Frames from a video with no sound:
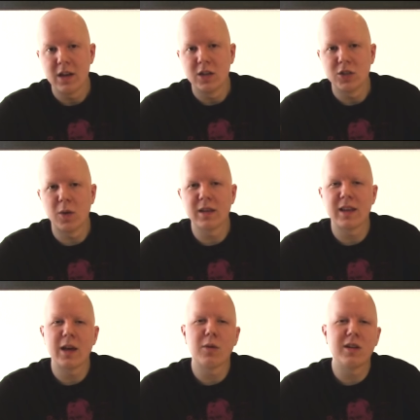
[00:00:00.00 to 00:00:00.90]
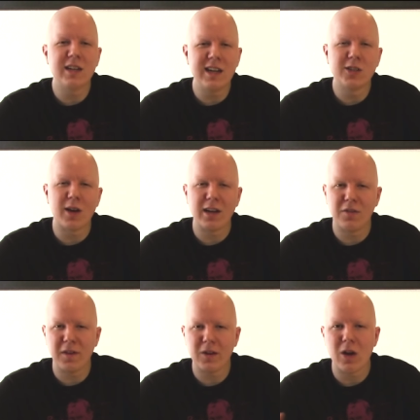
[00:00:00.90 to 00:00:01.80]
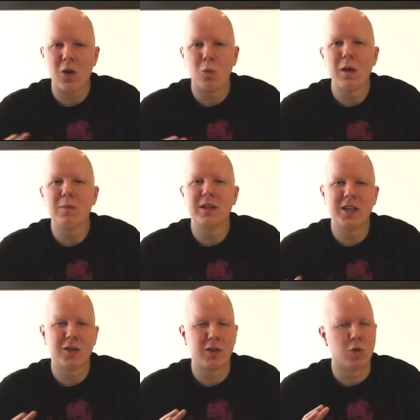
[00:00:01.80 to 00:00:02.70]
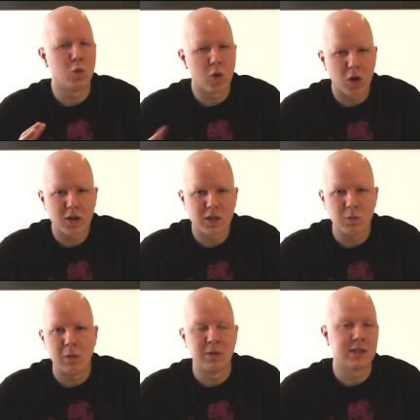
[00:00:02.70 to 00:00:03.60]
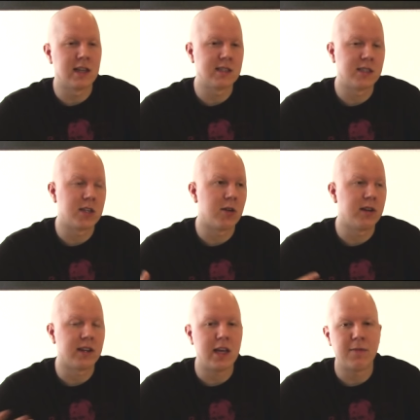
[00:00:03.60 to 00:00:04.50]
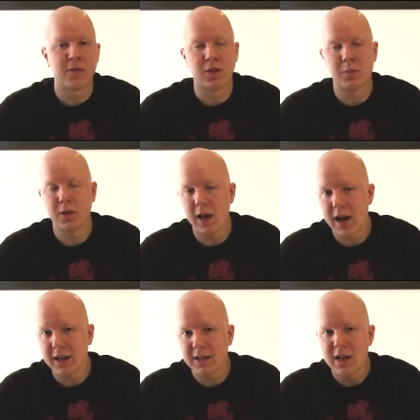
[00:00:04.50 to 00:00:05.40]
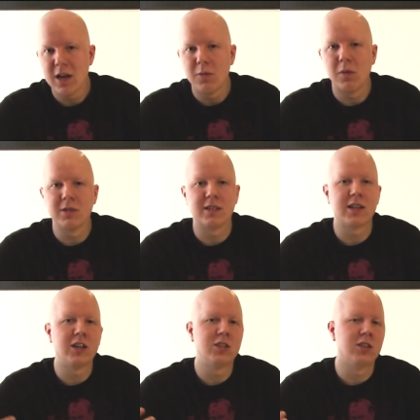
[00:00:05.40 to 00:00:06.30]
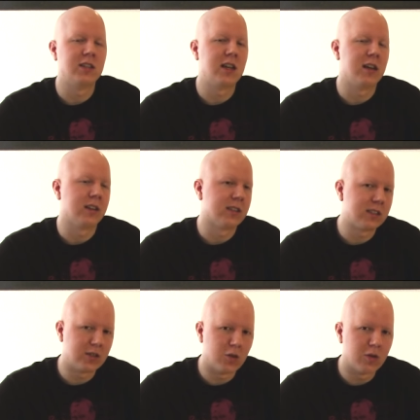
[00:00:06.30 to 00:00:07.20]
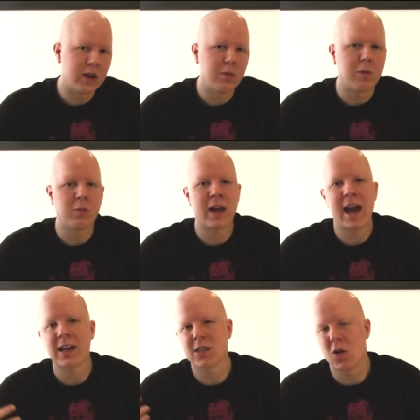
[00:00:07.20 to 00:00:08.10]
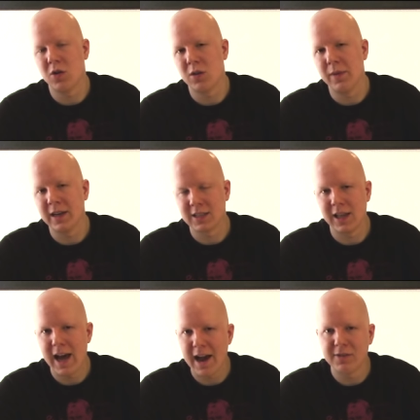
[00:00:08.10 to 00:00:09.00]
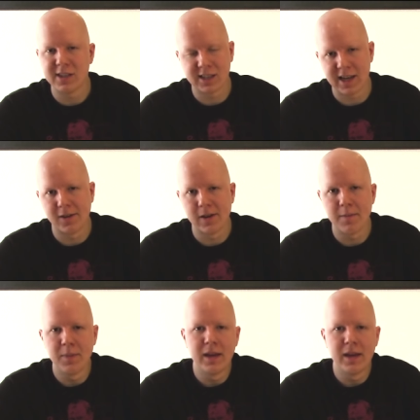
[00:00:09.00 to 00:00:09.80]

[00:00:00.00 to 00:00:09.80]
showing that they were indeed trying to figure out what material worked, what was necessary to keep for the plot, what was essential in telling the story, what gags garnered the biggest laughs, etc.